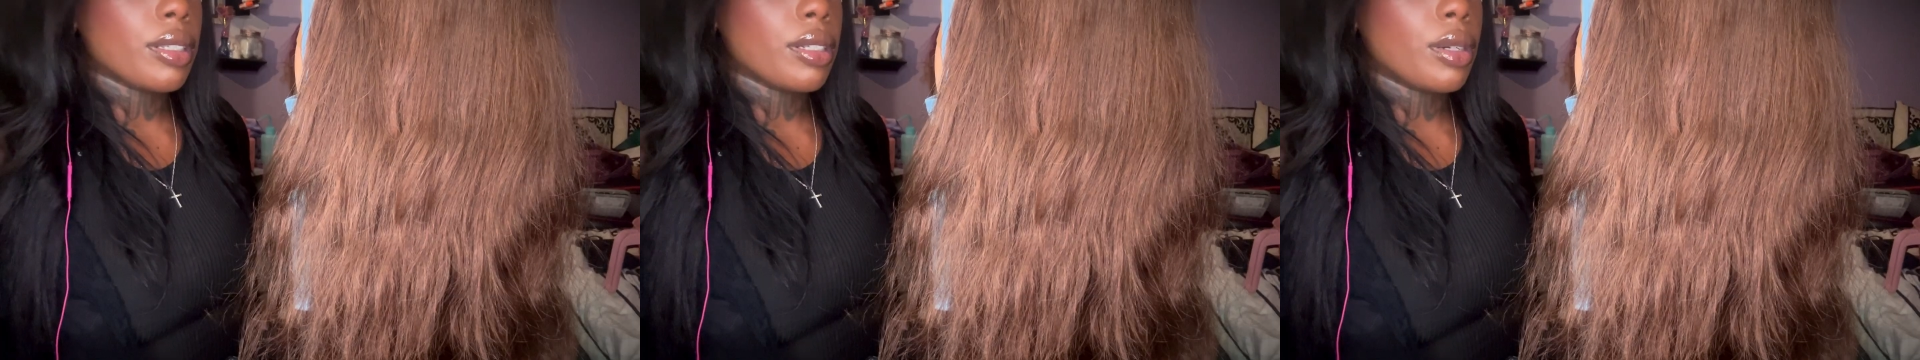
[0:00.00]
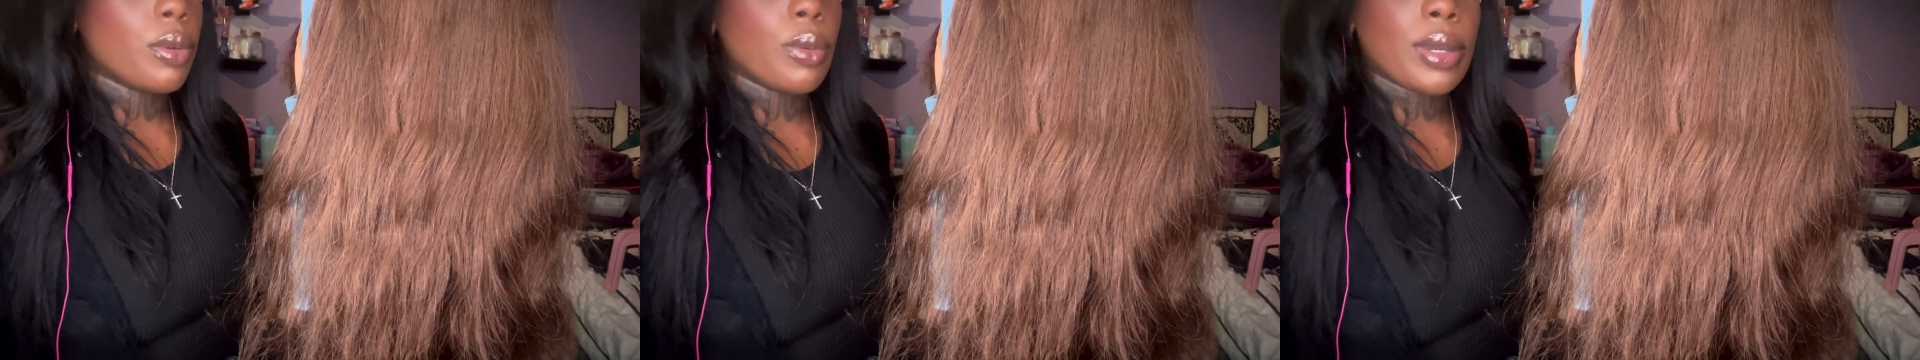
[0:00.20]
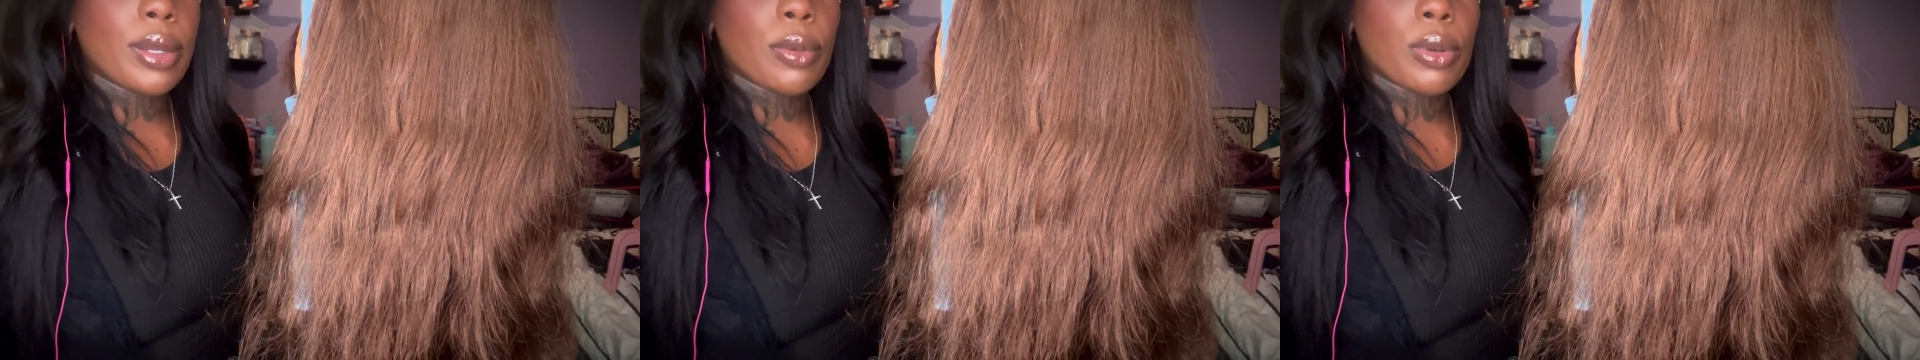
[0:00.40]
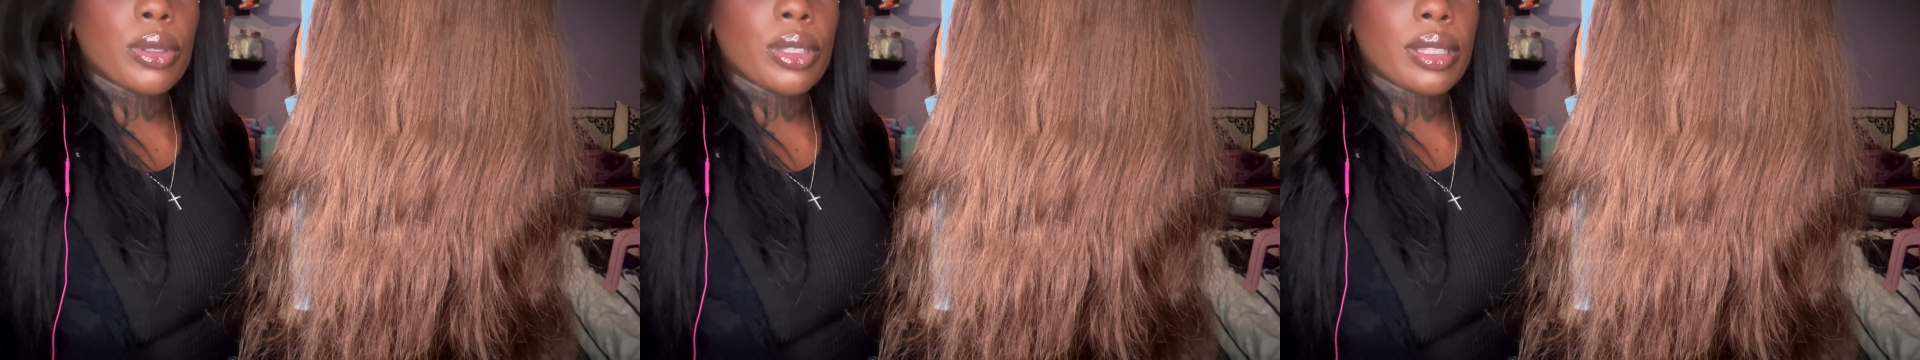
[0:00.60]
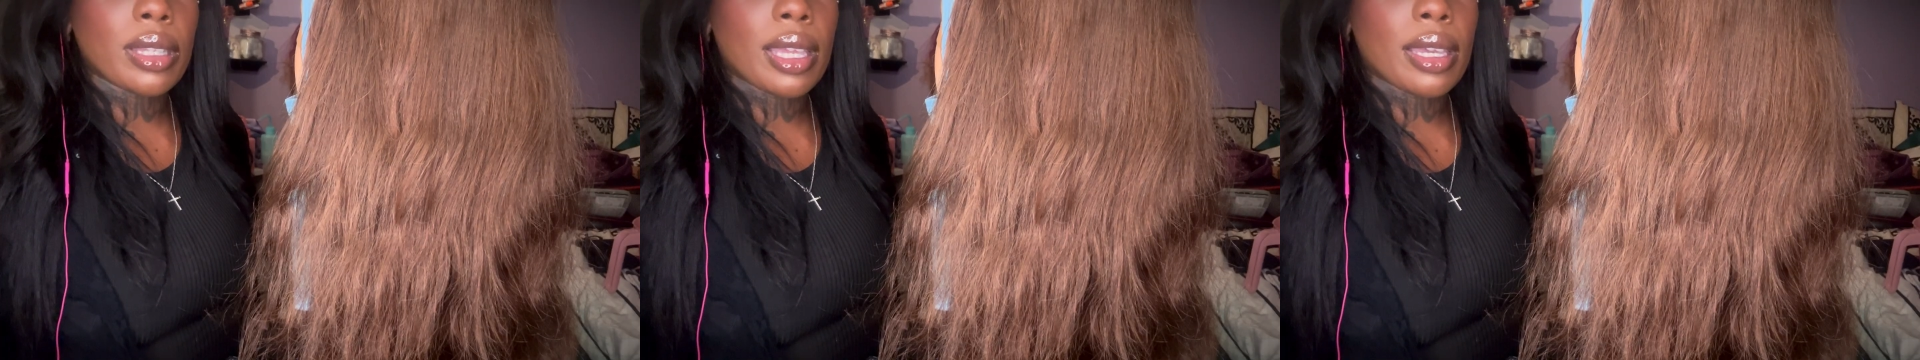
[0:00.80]
a wig will
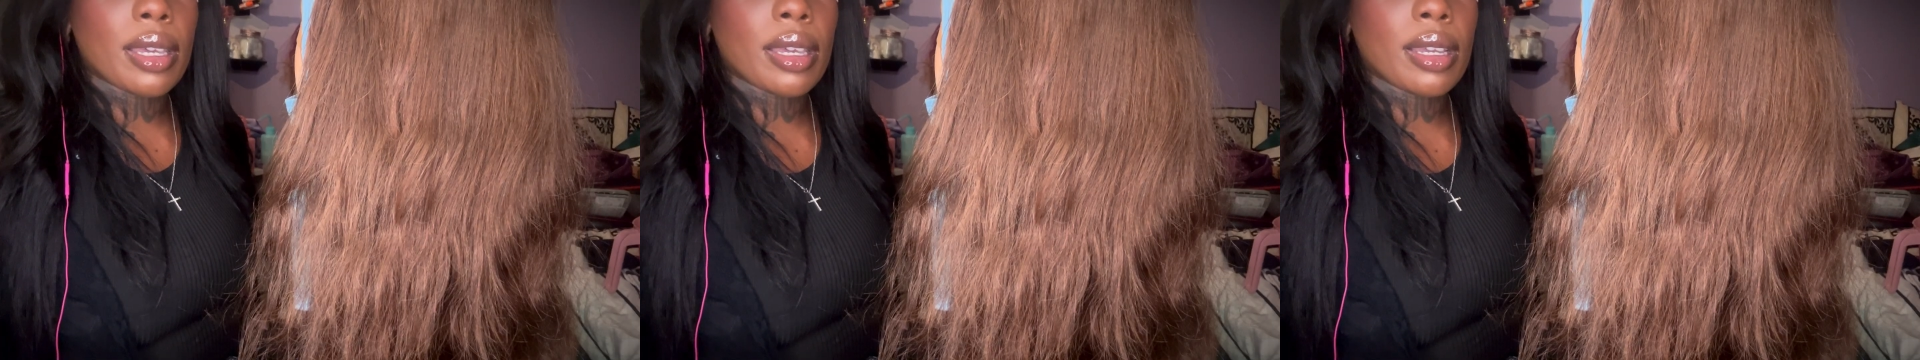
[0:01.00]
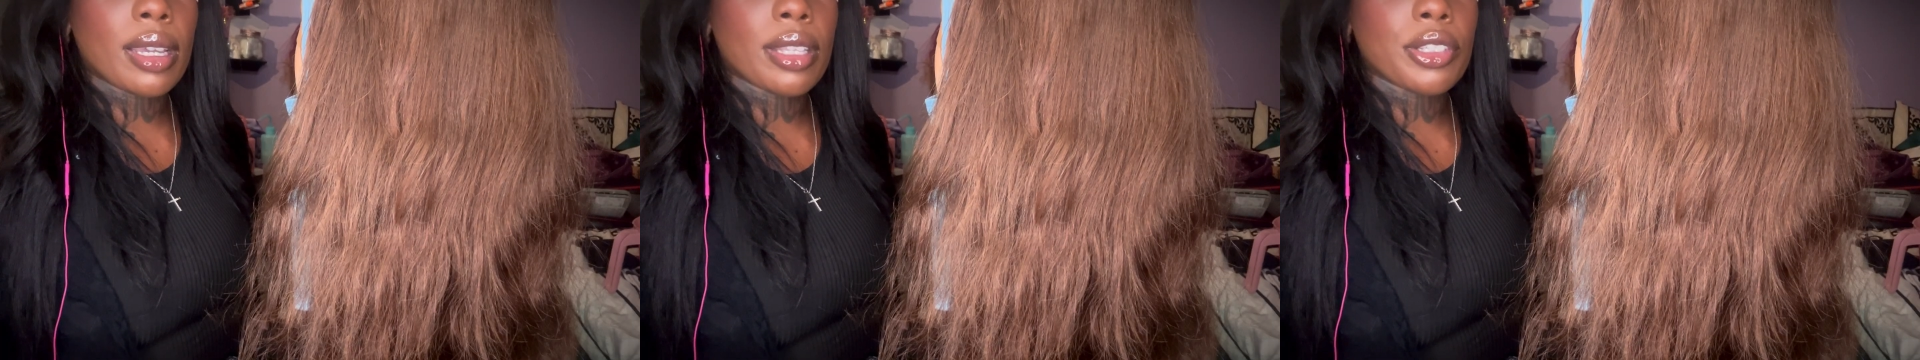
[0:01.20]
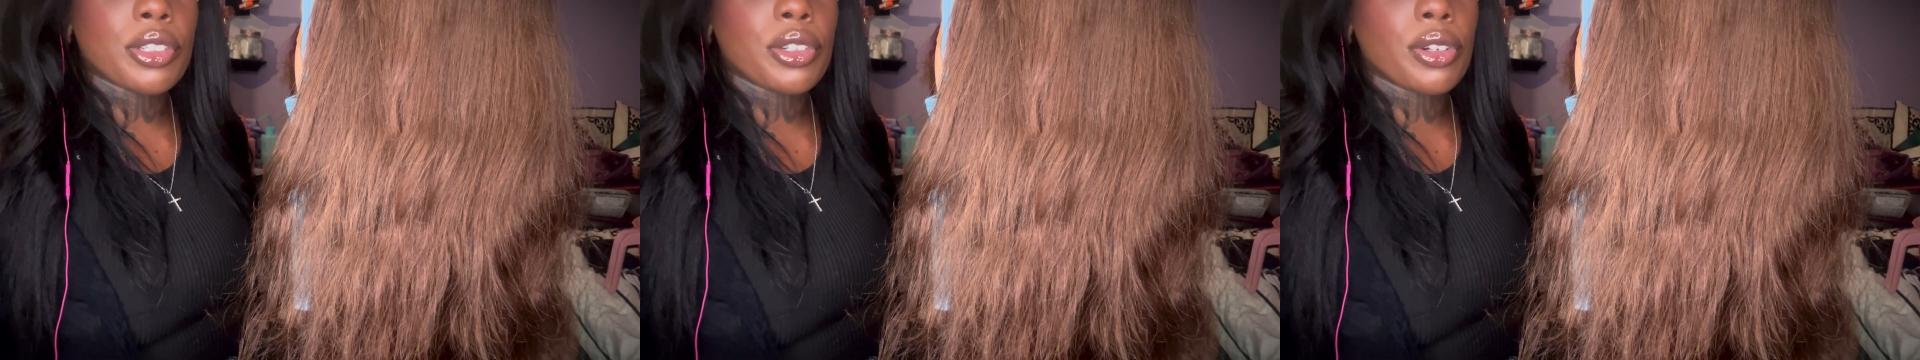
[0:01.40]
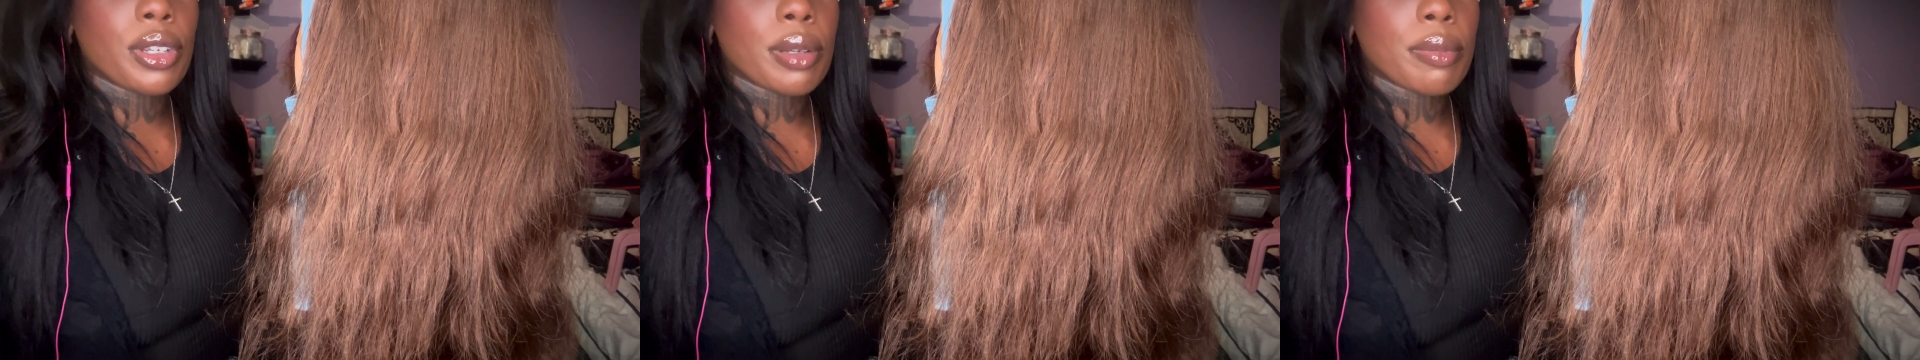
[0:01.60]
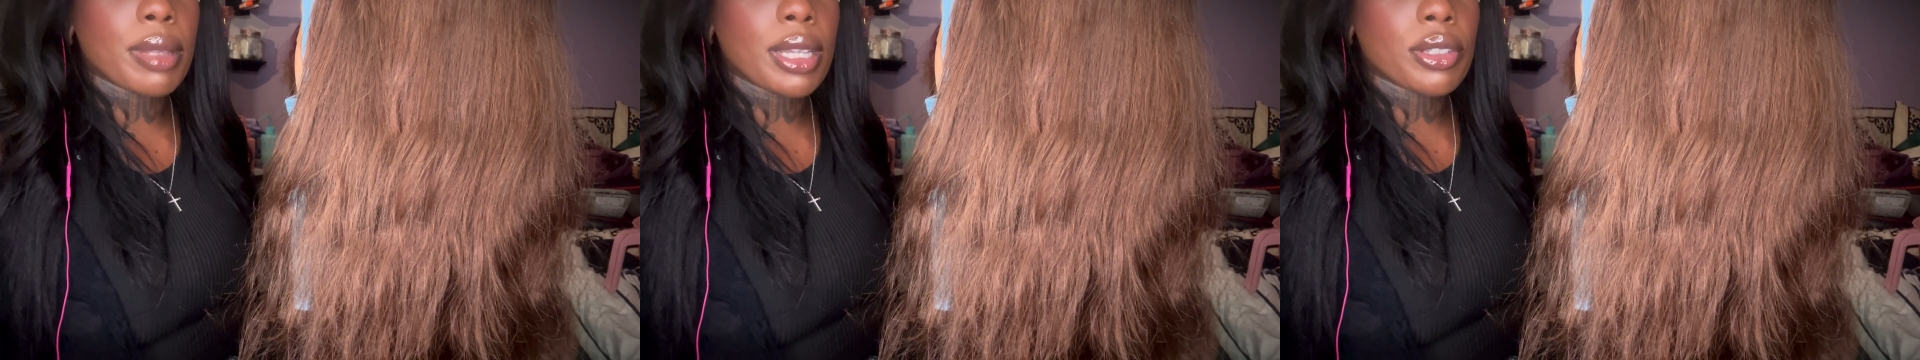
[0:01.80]
look like against your
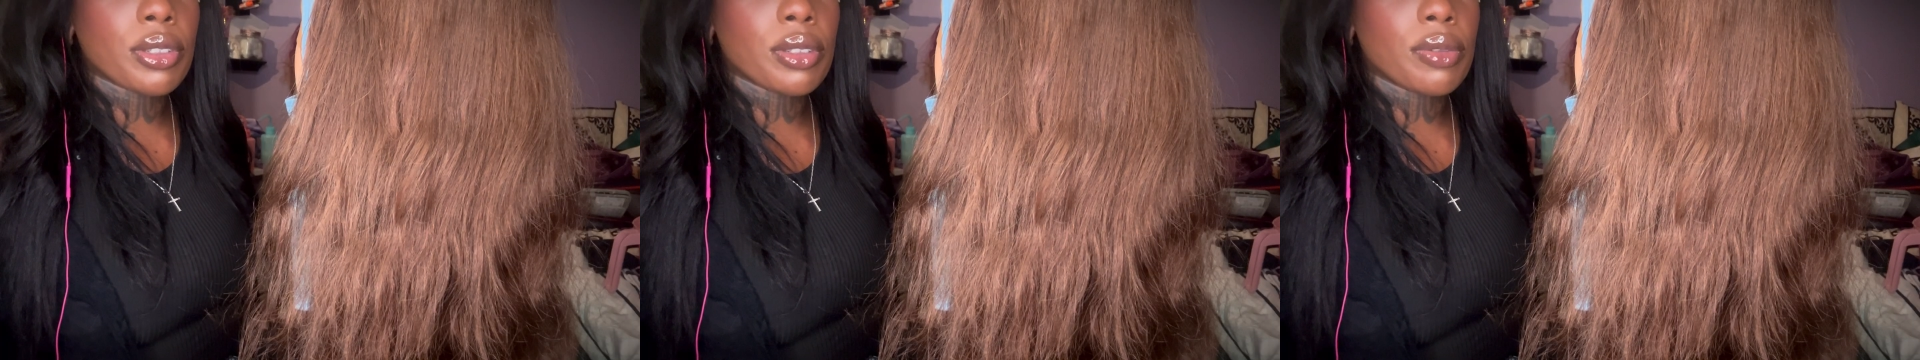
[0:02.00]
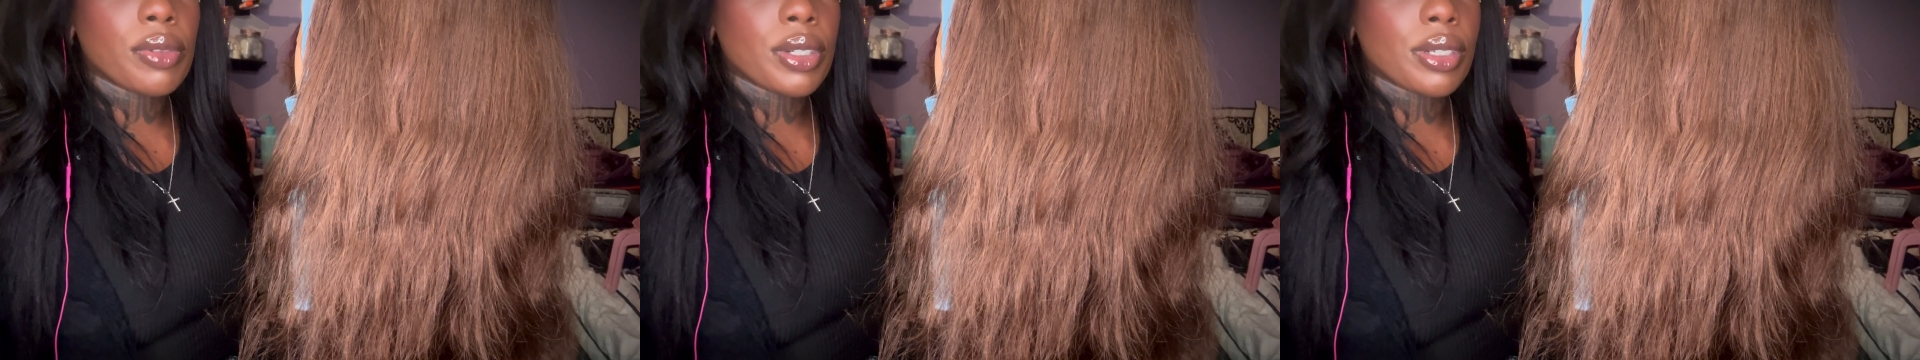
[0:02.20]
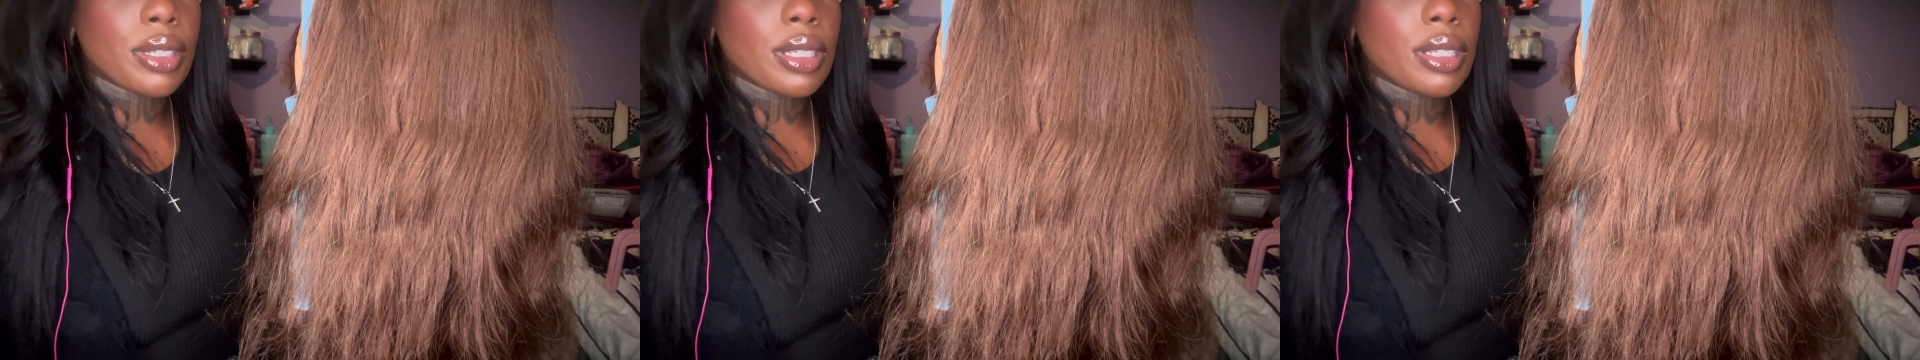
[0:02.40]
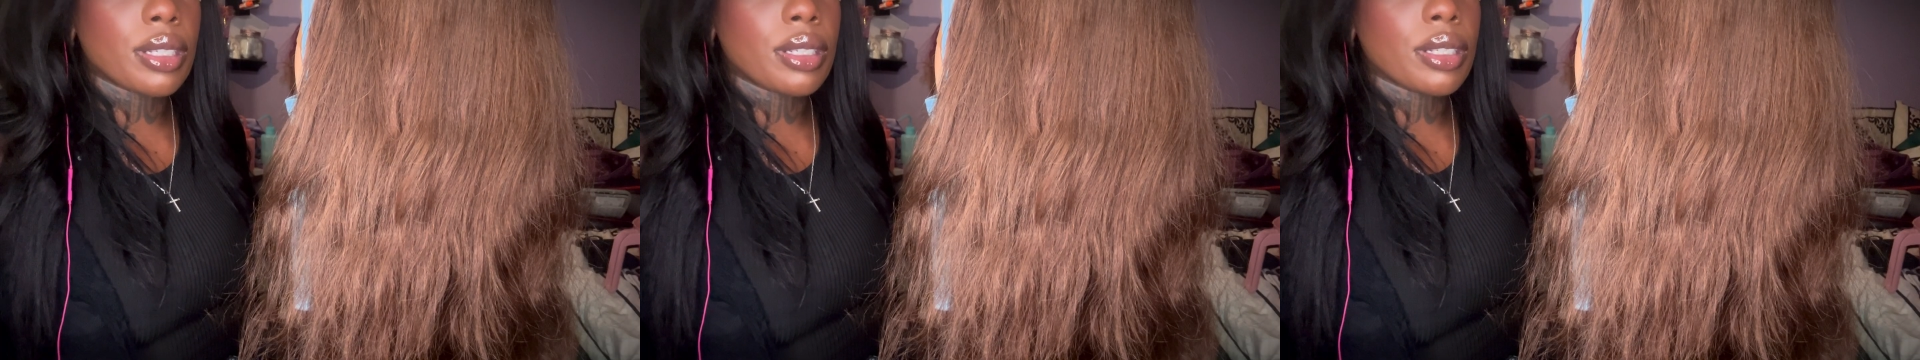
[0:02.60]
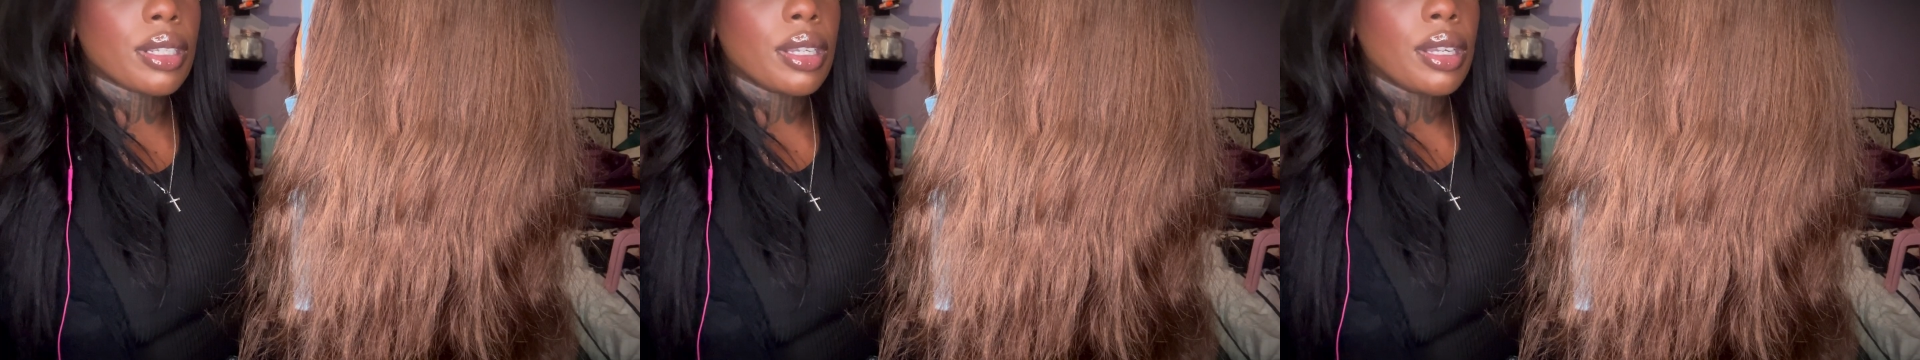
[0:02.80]
complexion versus